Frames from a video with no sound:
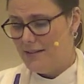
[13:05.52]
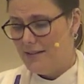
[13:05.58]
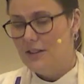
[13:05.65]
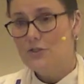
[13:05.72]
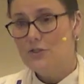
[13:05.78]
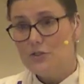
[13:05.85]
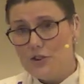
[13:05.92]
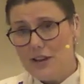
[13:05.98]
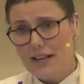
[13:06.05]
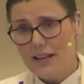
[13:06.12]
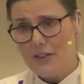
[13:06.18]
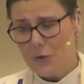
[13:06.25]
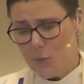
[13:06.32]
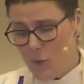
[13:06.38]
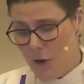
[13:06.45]
and
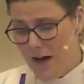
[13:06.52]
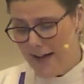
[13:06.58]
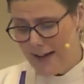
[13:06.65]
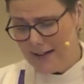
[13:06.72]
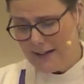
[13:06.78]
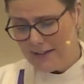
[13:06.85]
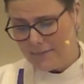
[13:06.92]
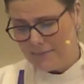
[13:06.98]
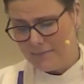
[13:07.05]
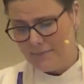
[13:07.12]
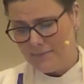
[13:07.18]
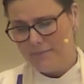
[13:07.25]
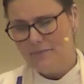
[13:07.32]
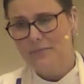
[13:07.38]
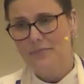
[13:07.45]
drink the wine.
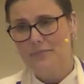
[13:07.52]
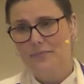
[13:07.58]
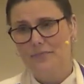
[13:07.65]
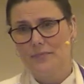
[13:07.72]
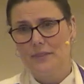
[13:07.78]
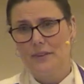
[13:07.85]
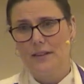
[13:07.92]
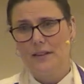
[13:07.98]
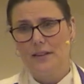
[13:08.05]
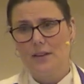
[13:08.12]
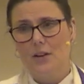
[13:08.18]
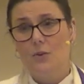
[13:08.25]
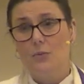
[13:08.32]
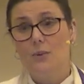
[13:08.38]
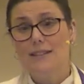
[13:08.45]

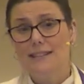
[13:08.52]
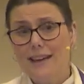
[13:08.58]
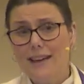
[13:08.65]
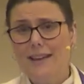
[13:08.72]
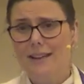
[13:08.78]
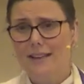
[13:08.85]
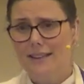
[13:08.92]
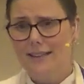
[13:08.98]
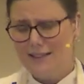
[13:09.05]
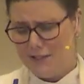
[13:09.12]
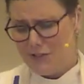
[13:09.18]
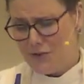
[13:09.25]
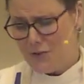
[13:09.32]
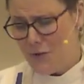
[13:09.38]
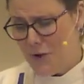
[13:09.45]
We tell the
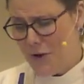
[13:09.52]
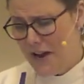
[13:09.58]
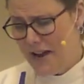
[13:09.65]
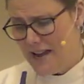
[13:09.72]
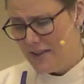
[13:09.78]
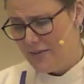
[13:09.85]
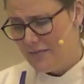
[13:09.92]
story,